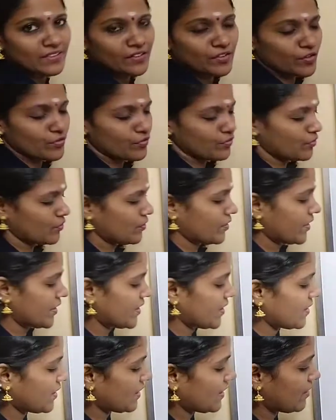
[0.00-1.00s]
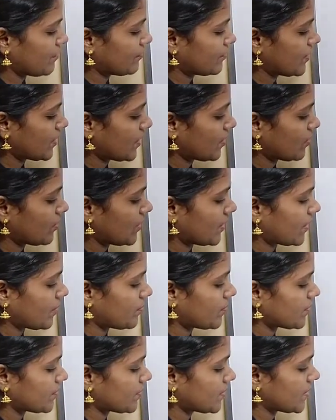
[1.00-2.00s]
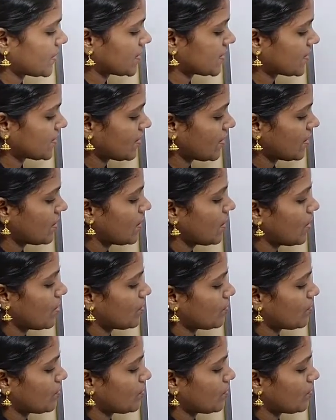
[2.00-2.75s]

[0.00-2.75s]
Therefore here left regular representation of